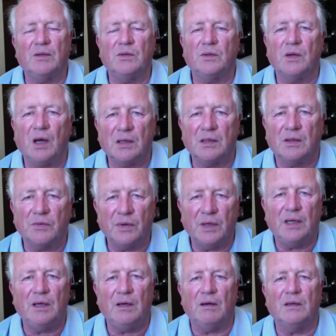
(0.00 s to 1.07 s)
do not
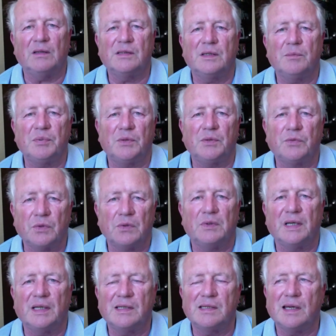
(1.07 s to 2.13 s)
agree on a simple rule
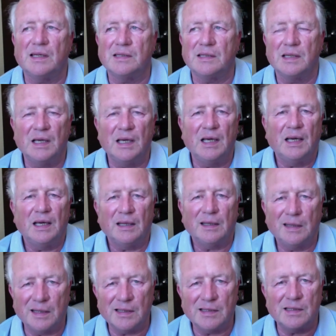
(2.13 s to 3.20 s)
that says
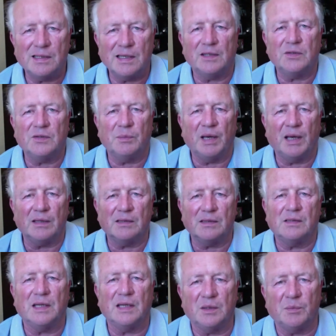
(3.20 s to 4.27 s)
this central bank is
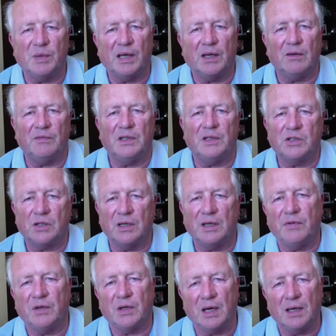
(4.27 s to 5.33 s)
the central bank of each and
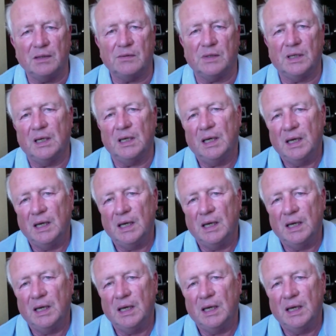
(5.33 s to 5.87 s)
every country,